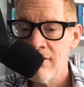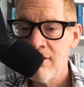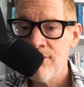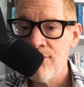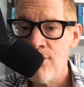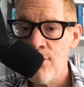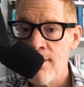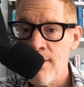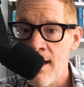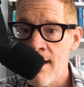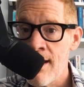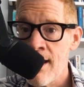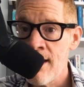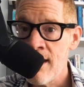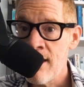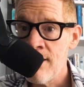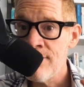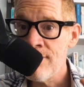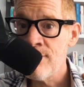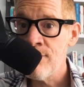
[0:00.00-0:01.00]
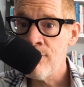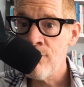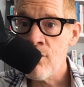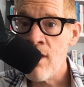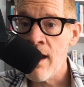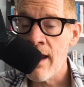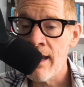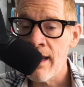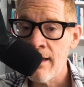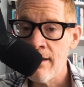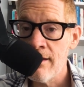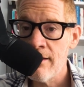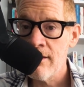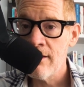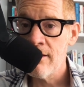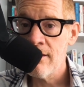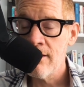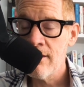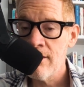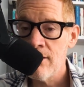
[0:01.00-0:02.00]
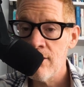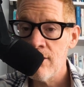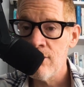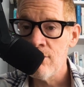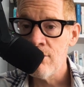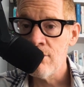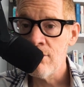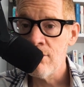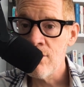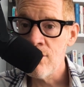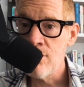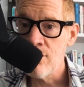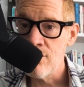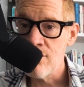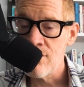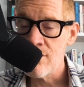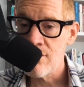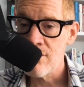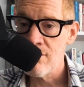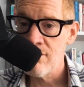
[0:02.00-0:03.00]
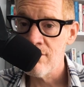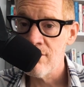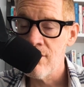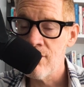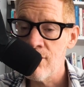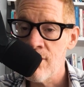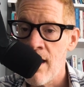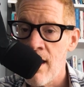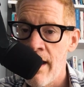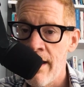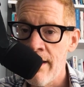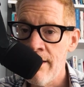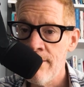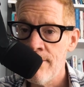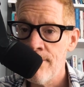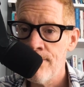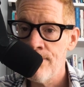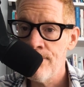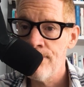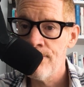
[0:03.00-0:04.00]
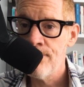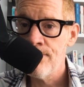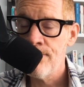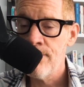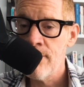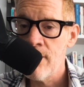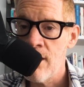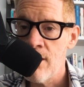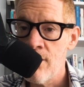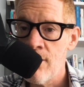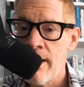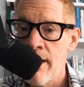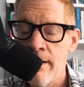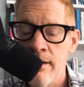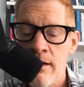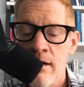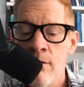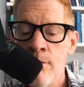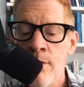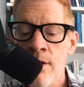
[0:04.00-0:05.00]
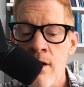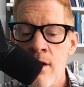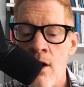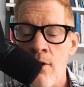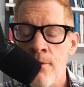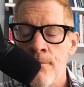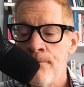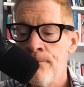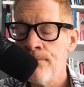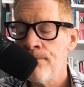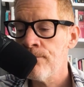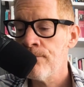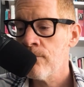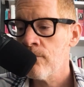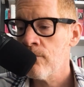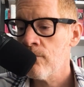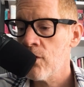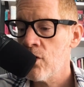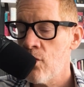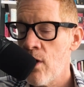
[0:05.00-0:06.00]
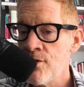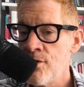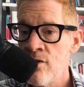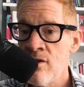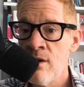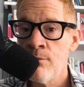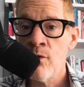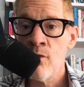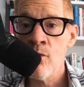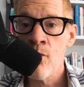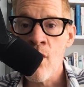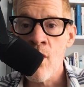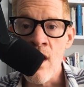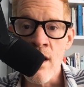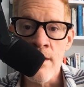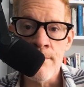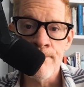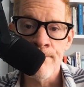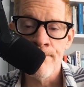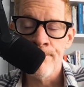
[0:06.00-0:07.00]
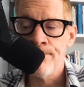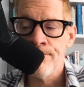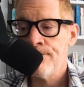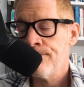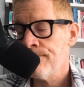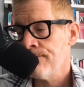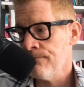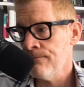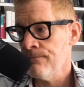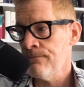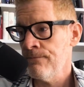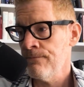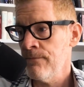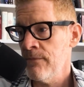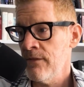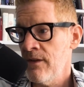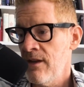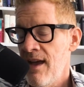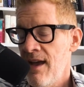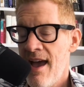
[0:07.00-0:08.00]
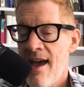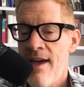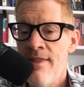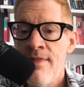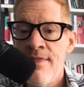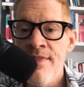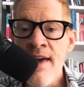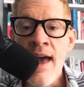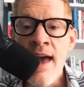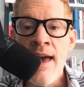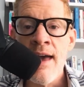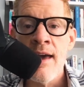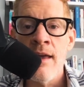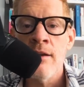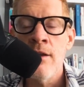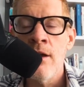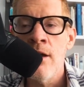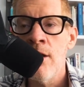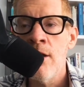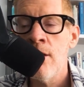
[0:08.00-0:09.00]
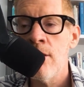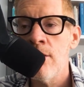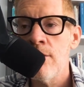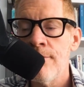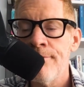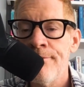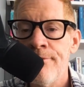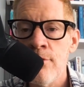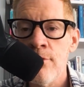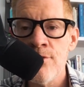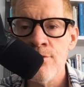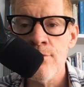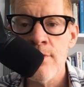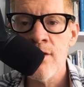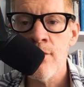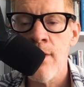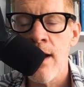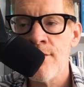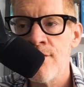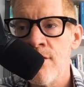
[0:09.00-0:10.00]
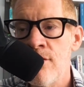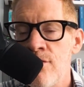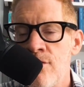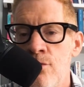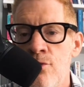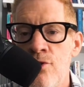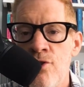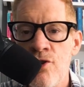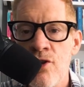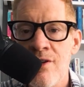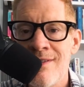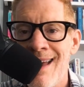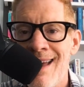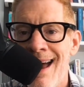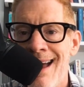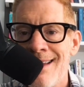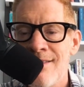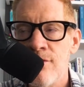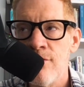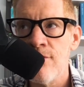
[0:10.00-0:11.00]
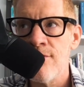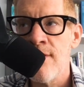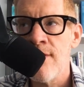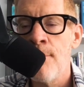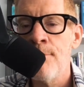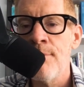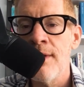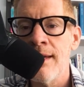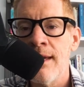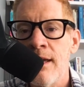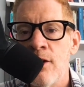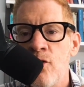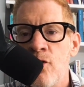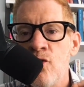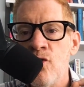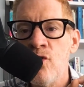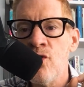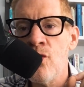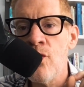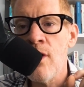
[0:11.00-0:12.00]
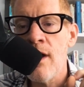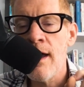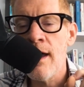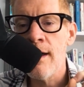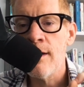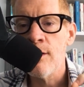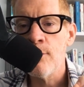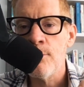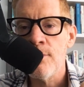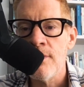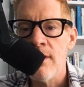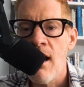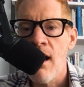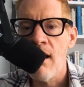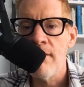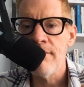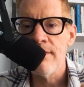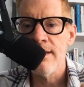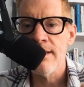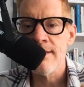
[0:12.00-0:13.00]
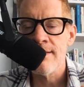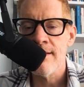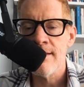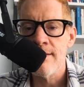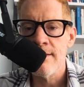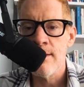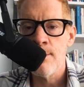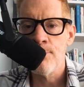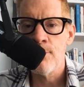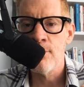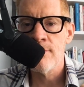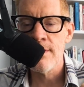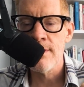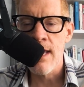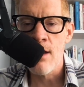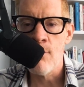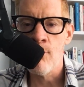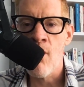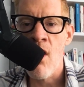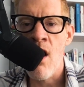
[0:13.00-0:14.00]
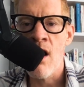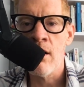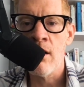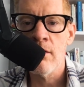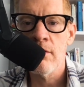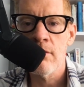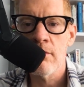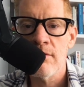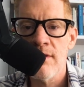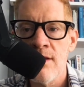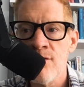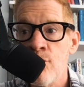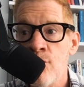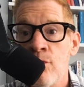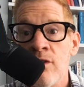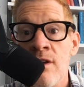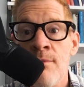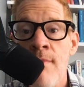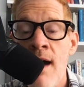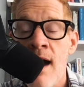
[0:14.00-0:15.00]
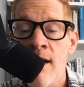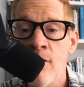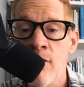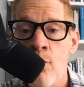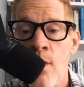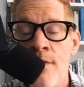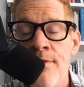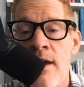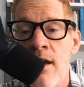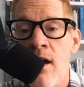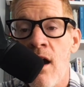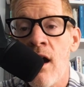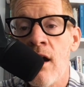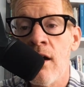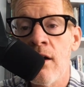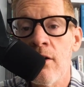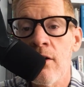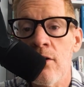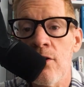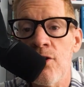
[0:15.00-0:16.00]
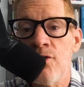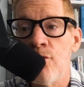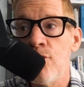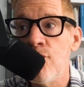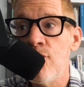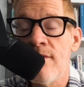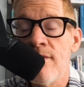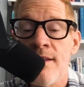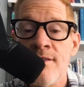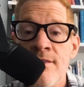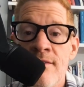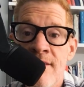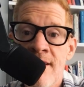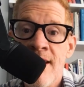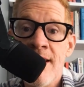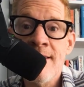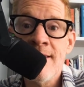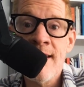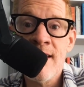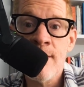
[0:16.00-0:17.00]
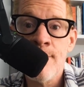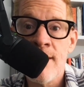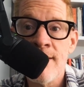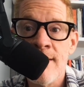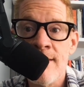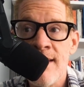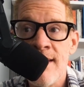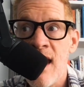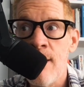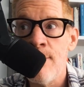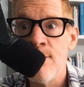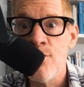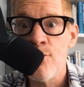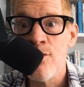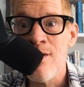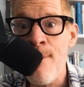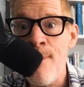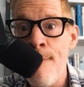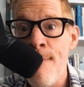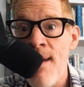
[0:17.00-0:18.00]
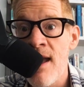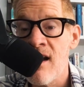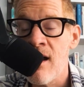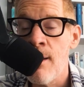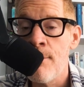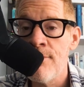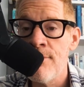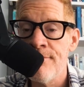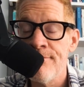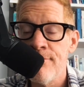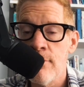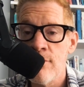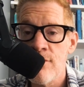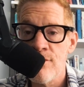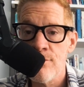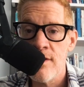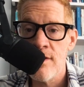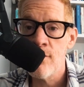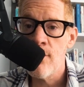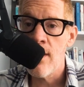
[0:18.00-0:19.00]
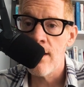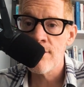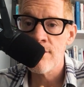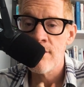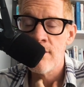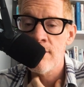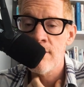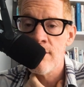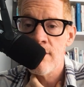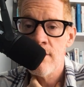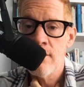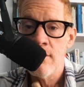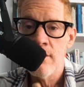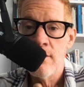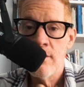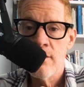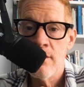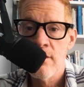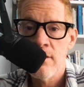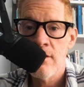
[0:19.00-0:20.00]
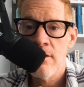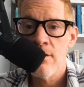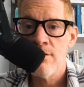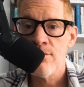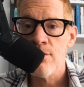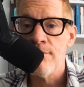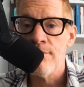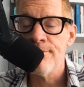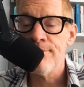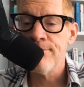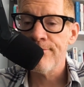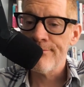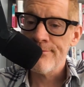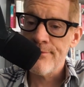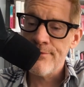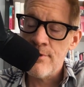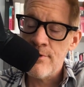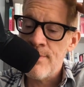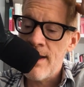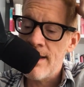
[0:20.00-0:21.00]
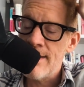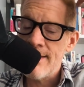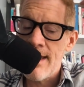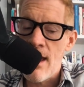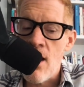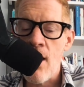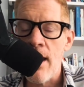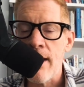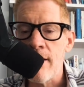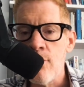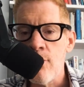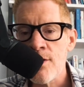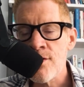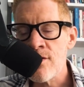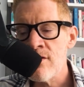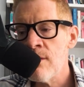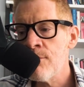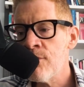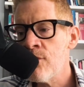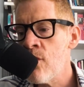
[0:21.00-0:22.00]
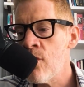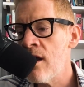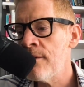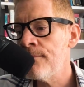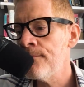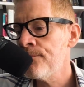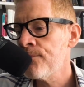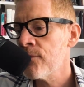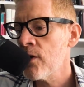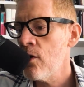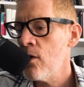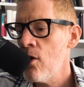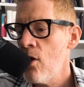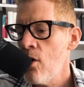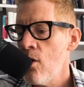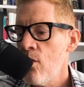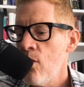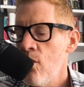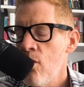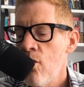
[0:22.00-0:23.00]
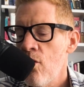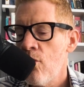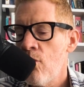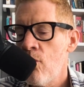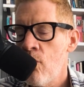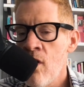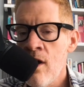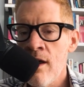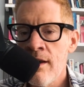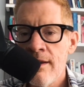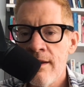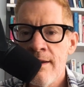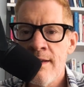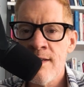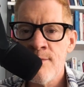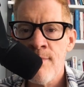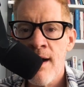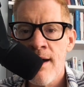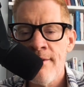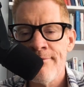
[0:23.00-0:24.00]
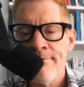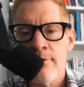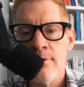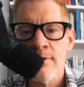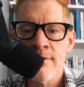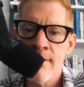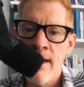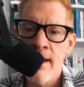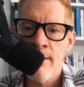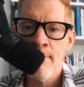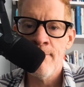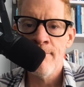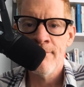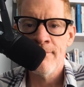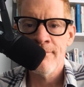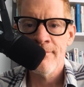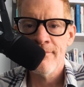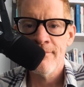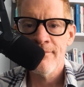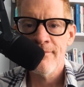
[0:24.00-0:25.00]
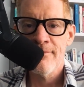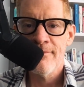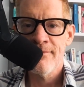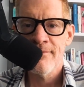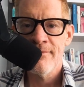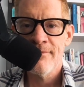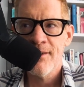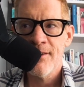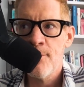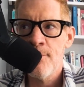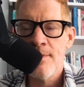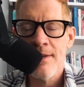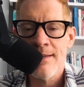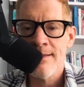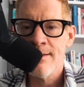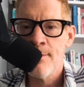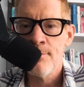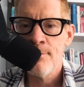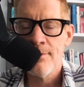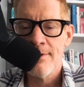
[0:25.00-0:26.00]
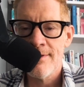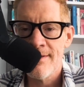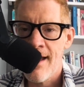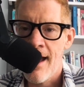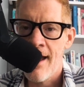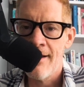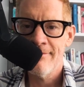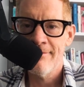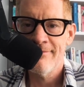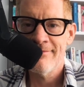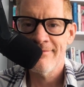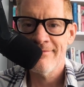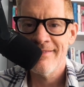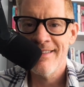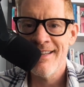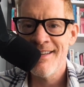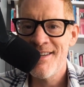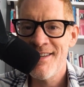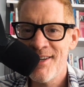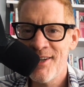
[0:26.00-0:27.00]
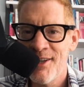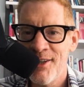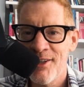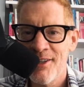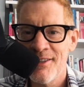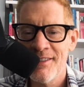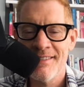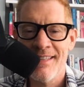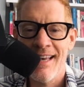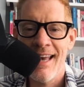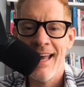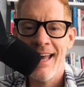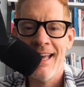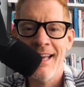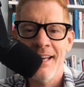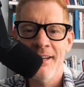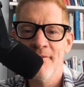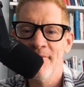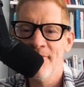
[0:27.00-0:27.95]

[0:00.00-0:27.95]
If you get any of them right, you lose. Okay? All right, here we go. Question number 1. And then the first 3 questions, you just ask her something incredibly obvious and simple to get wrong. Doesn't really matter what they are. So the nice thing about this game is you can make up the first 3 questions. So you might say, all right, question number 1. What is my first name? It could be as simple as that. And she'll say,